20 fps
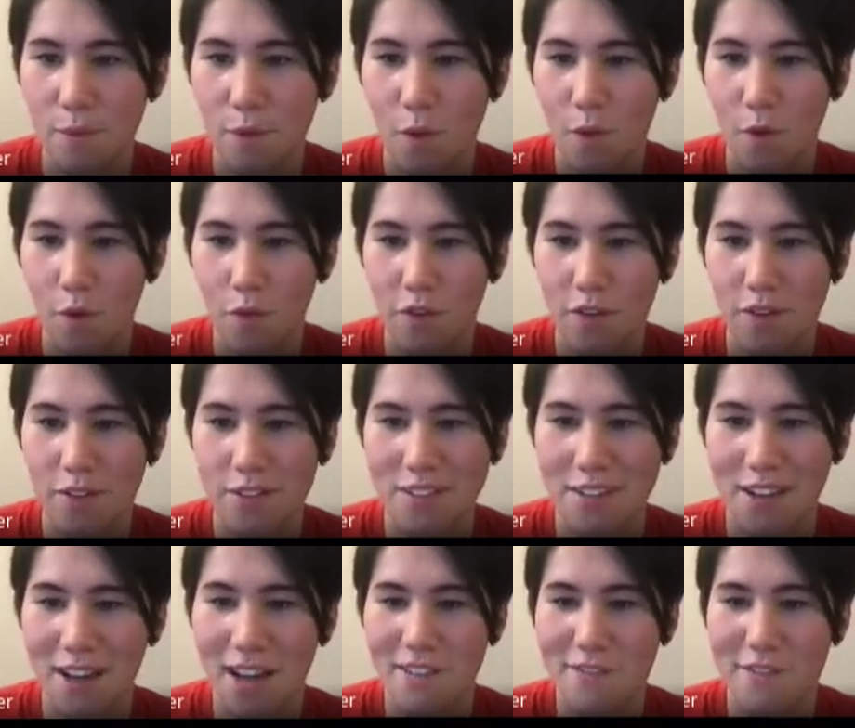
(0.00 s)
Who feels
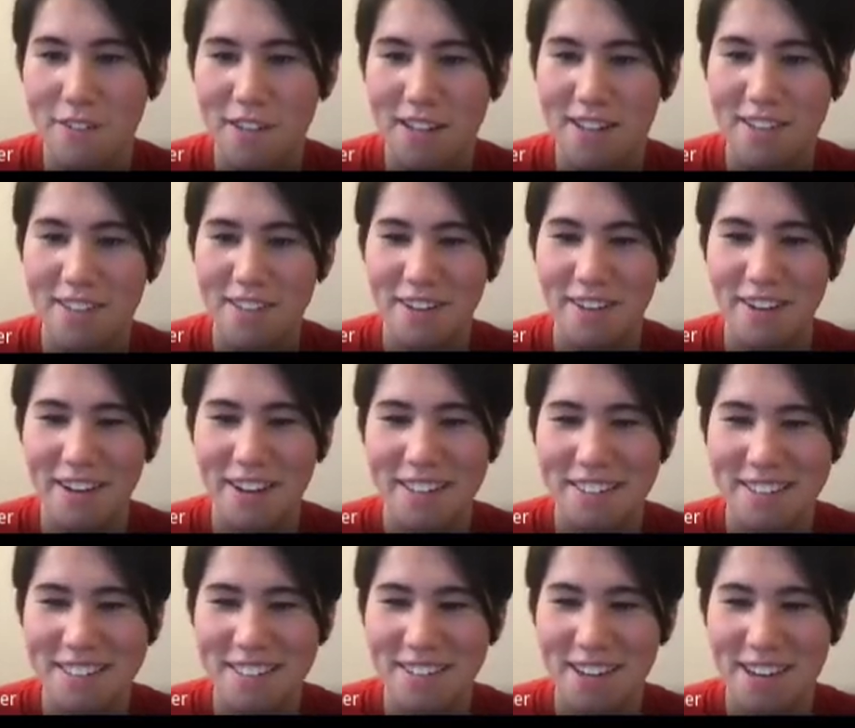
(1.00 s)
confident in their
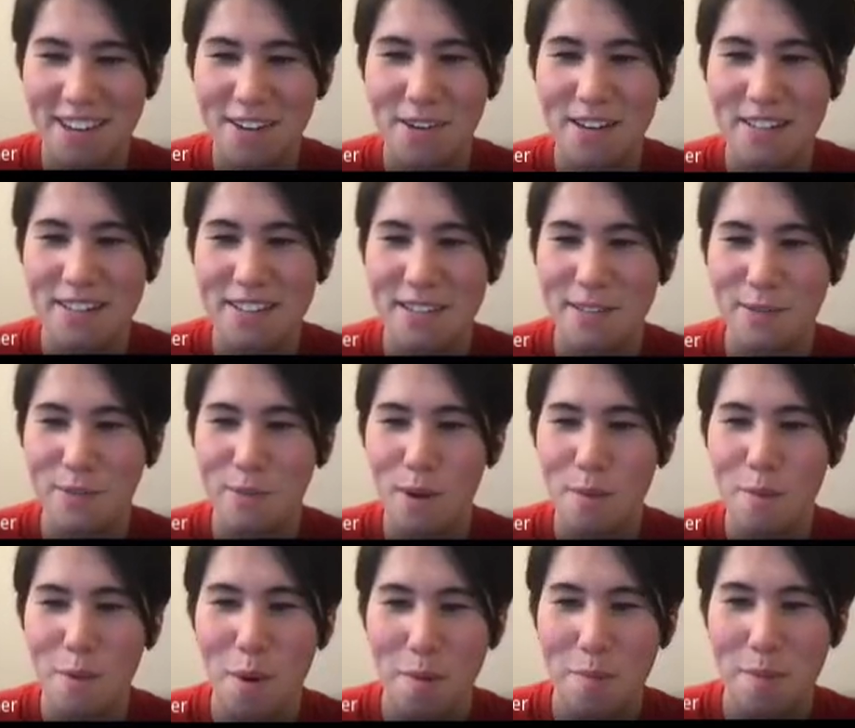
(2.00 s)
answer? I know at least
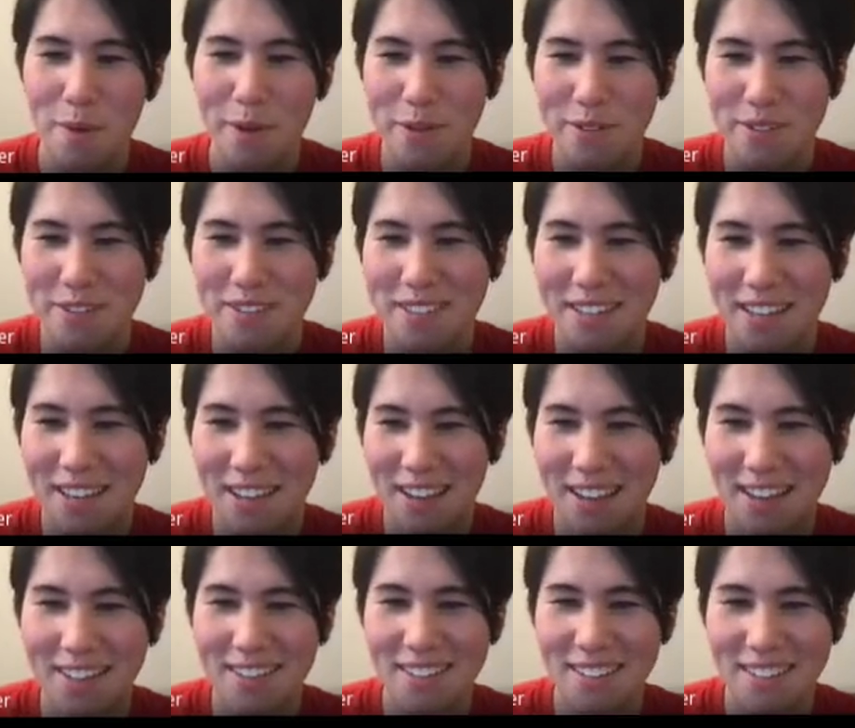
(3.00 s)
one more person
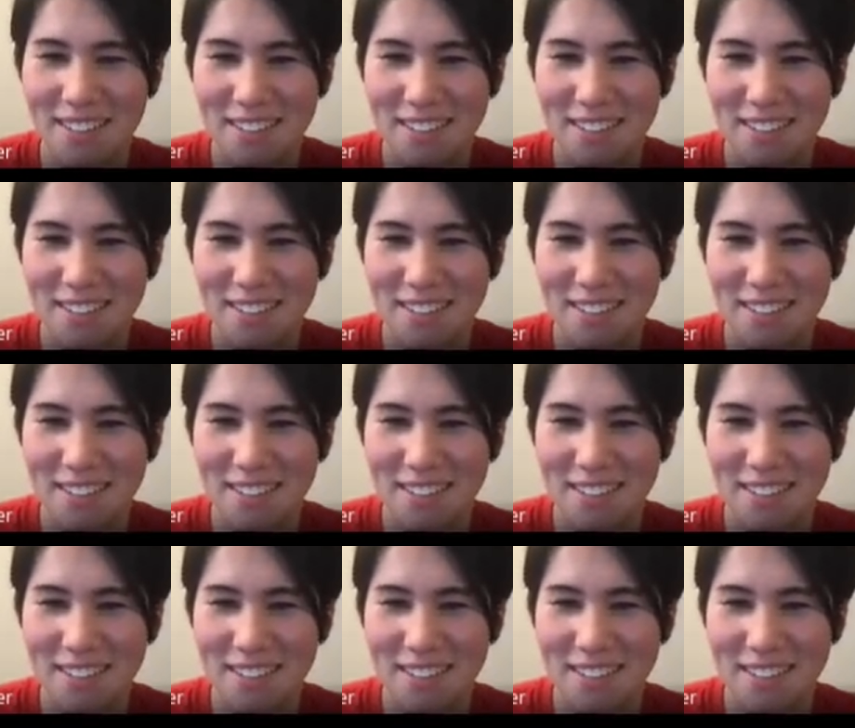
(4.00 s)
can.